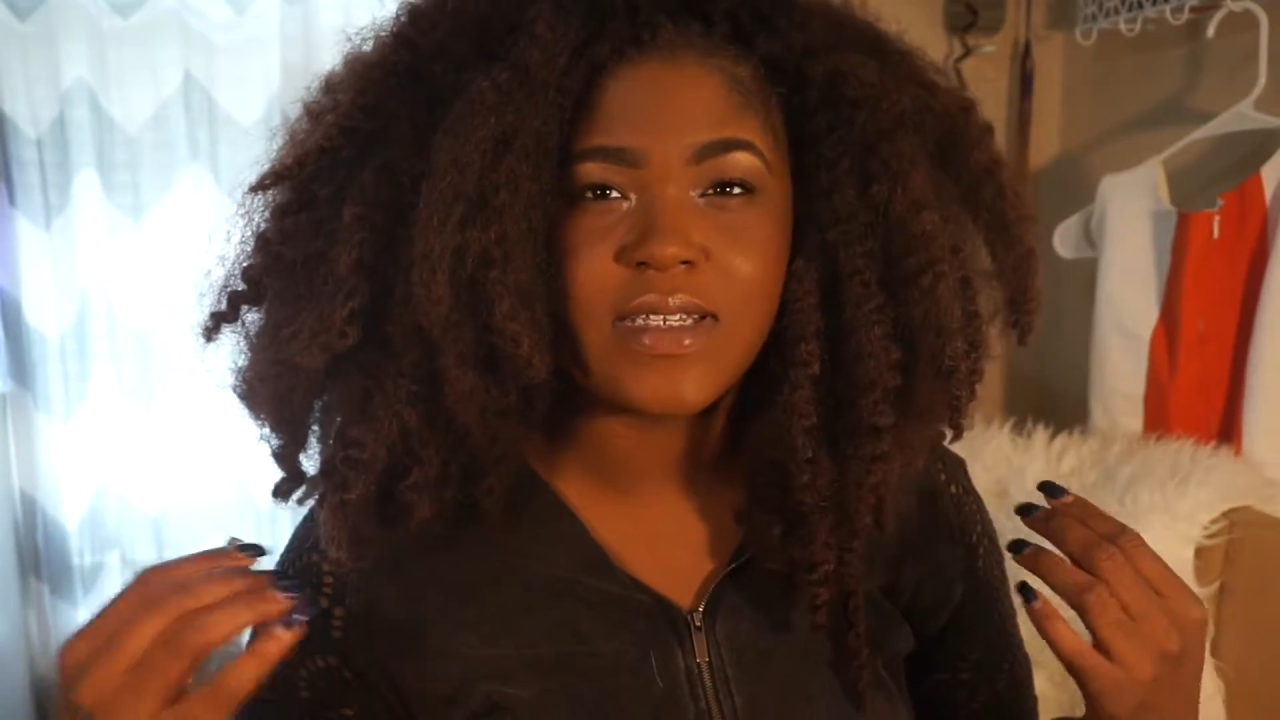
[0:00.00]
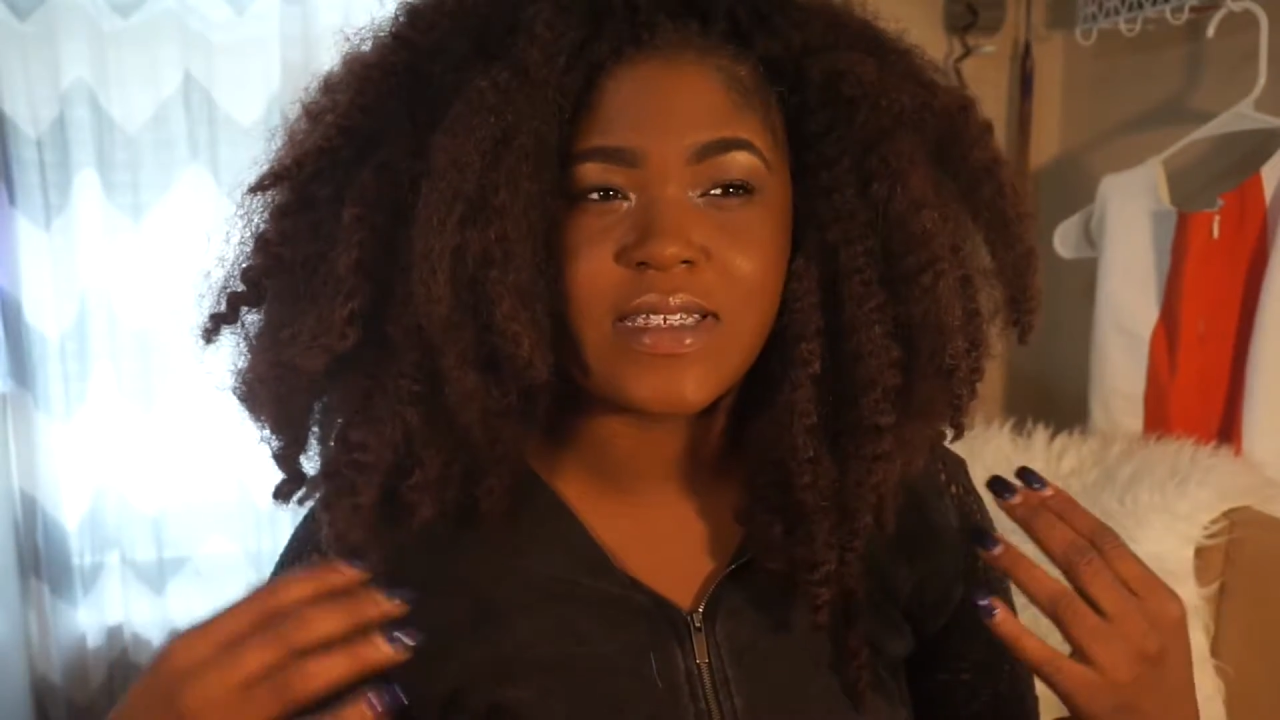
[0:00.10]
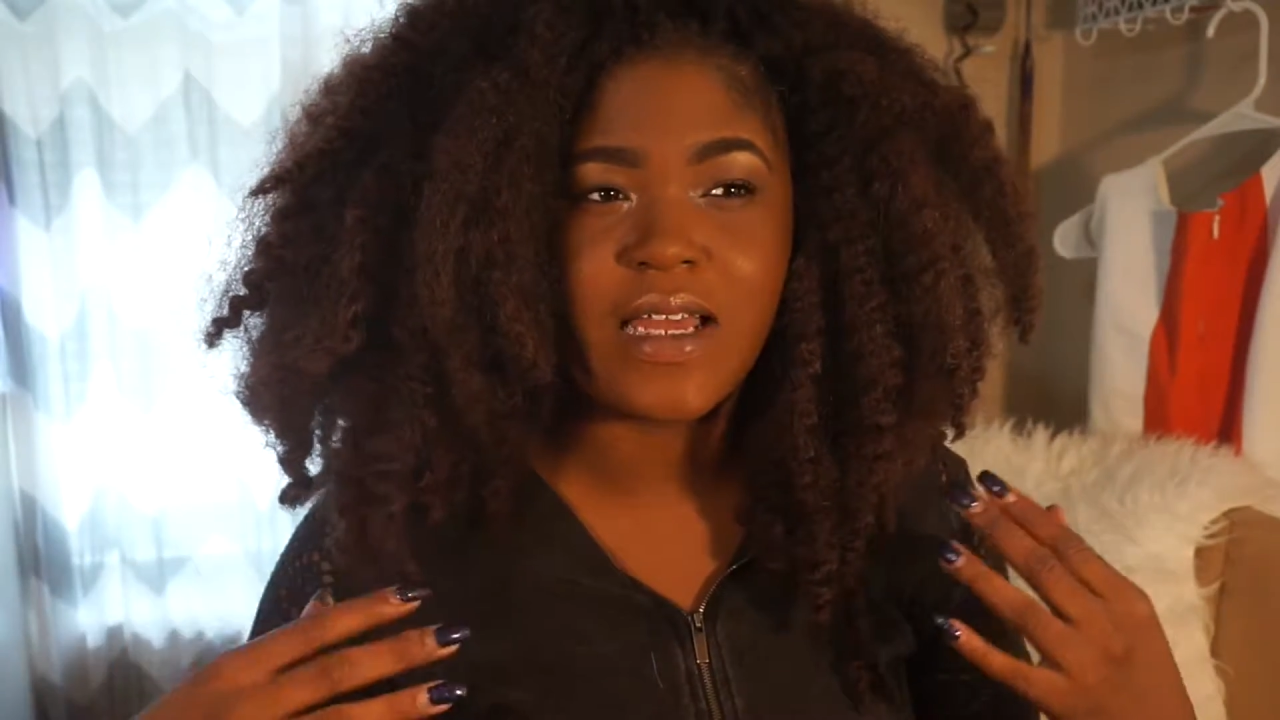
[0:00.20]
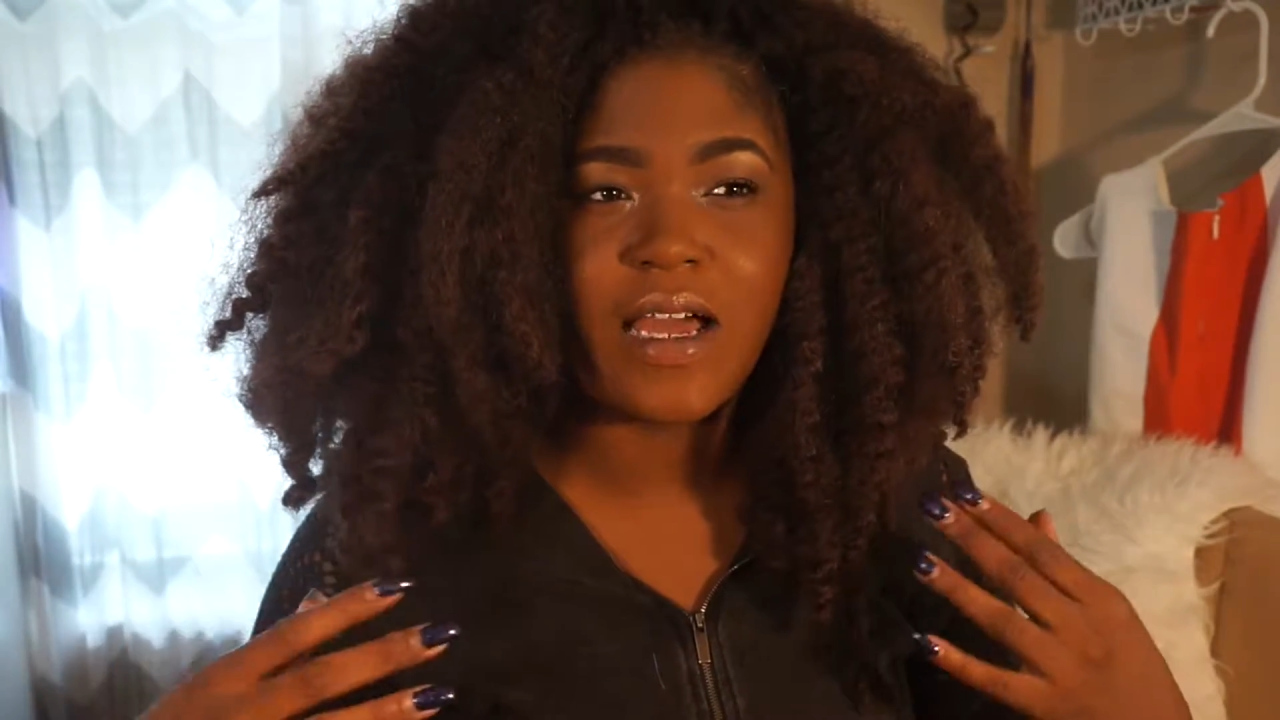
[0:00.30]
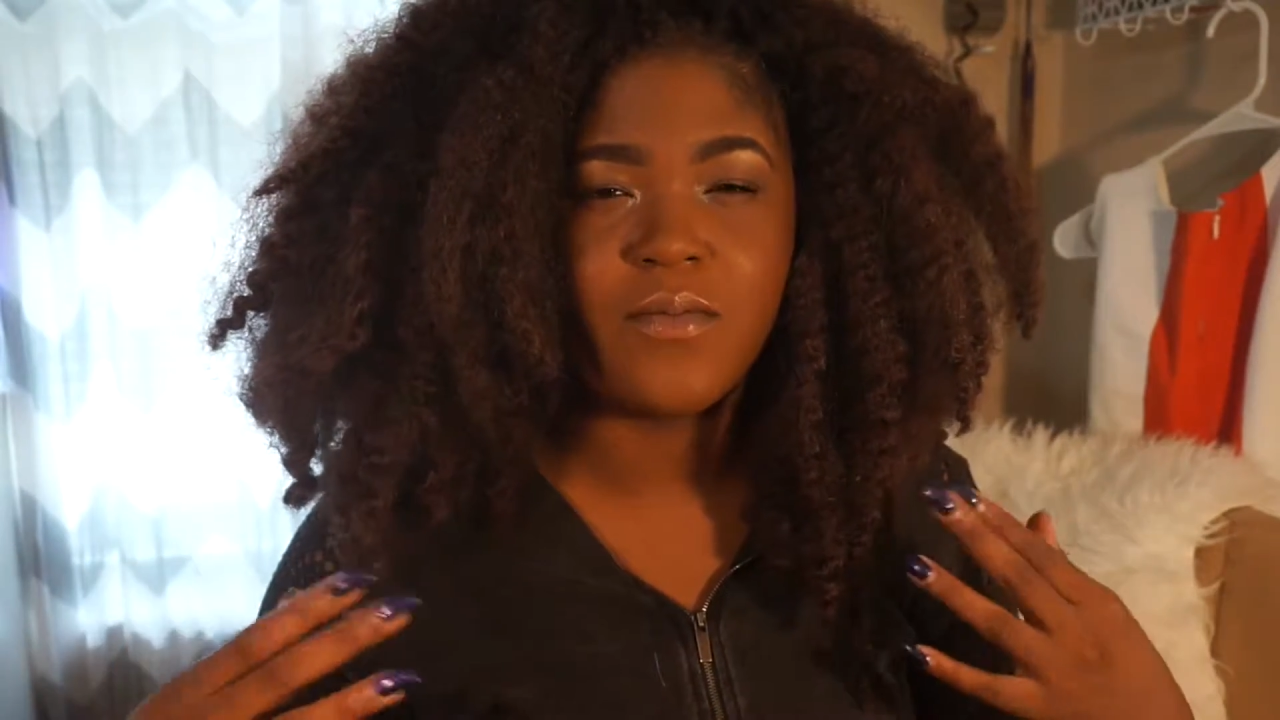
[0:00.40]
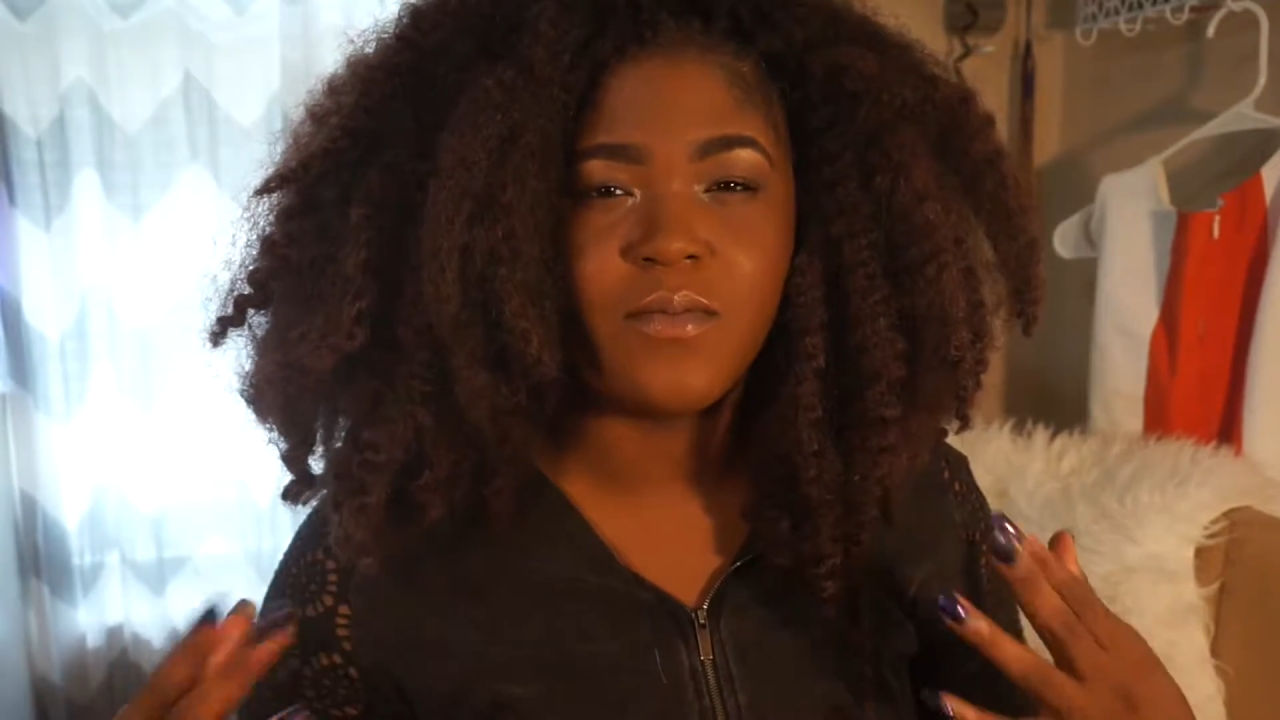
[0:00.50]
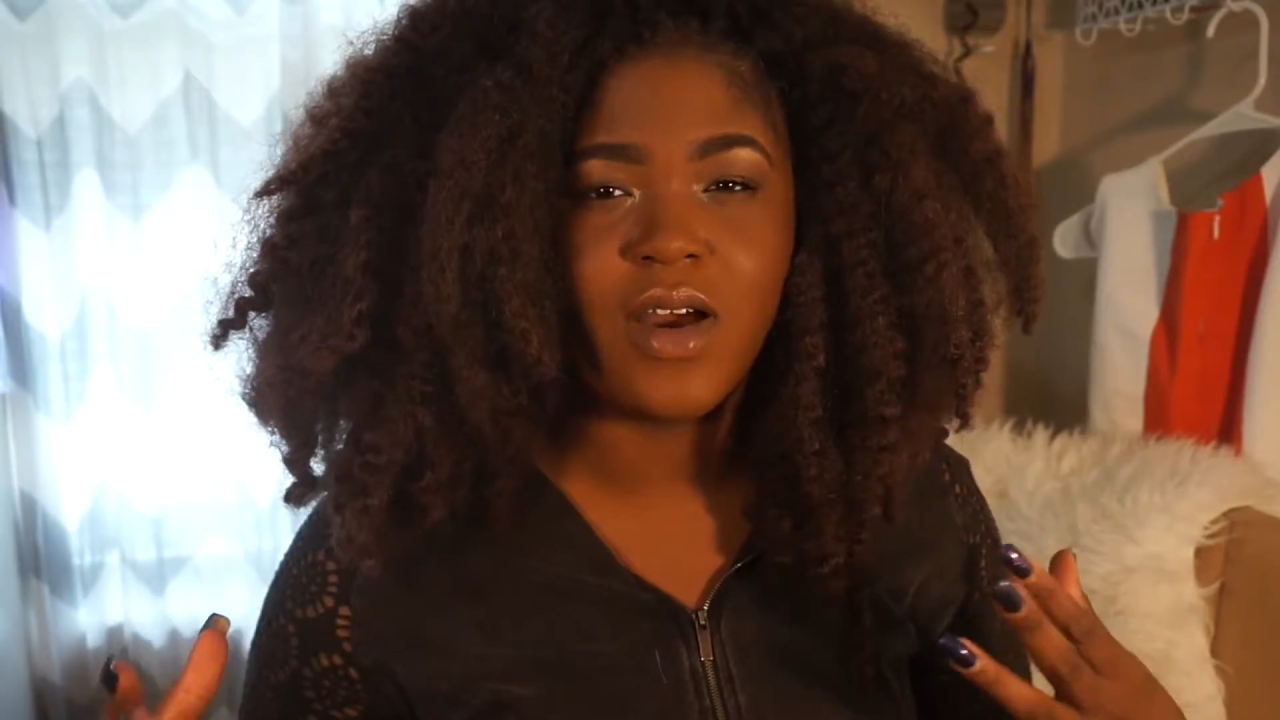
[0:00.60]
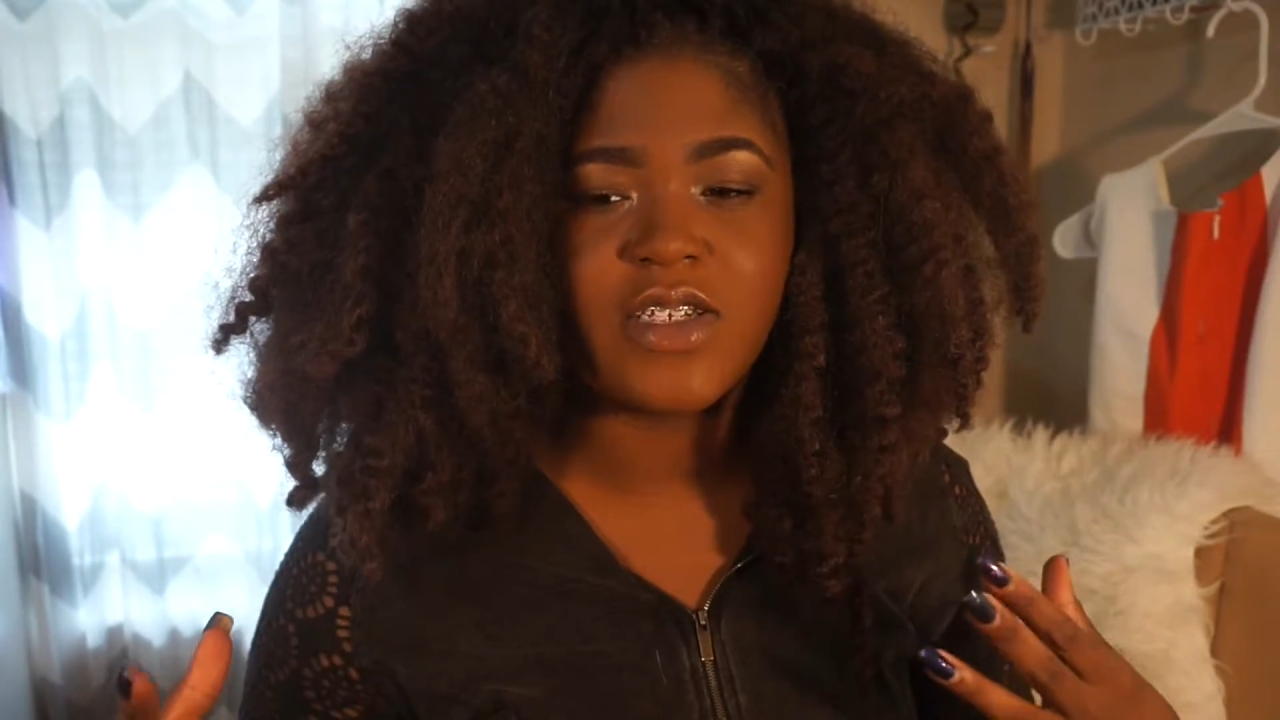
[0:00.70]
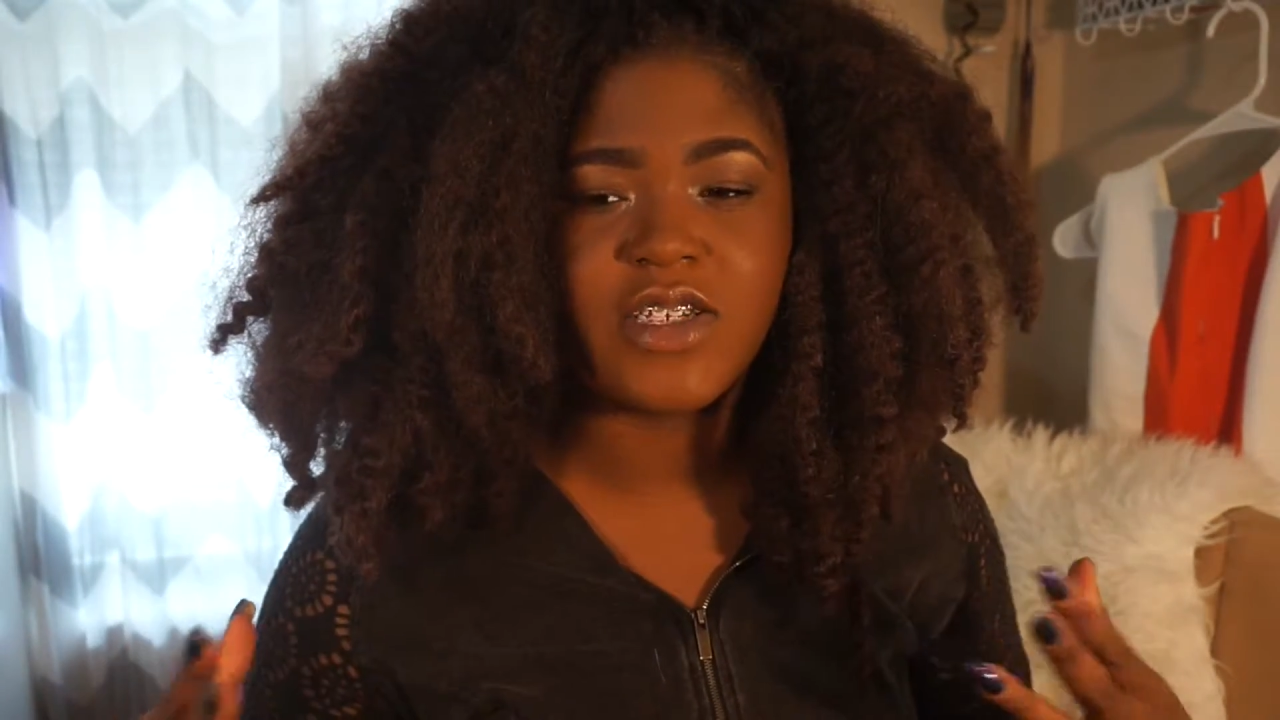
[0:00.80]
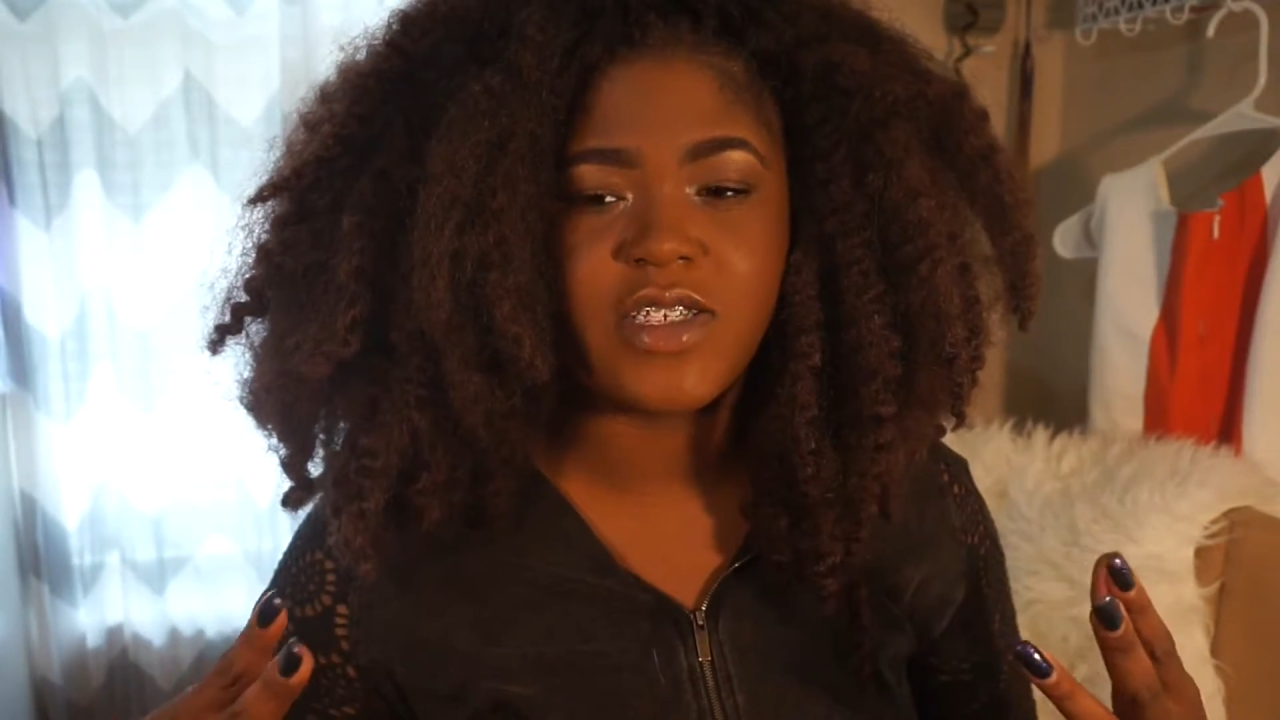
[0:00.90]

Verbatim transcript: is not much